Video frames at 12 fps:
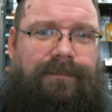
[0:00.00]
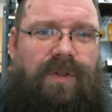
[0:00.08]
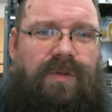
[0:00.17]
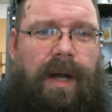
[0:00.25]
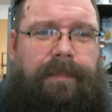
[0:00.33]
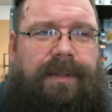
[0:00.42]

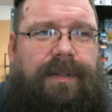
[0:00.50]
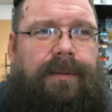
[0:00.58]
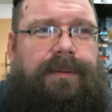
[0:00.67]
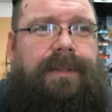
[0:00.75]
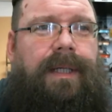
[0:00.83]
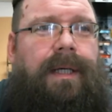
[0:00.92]
drop a
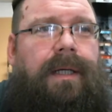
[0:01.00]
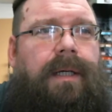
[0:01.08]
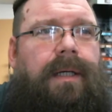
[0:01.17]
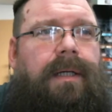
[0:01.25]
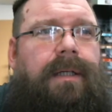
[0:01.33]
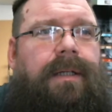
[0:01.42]
deuce,
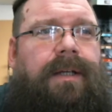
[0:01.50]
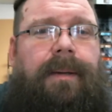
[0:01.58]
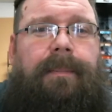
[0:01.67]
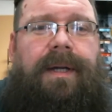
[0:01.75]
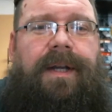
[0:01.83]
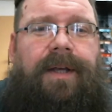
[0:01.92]

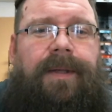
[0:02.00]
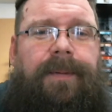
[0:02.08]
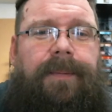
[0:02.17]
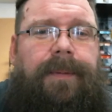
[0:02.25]
number 2,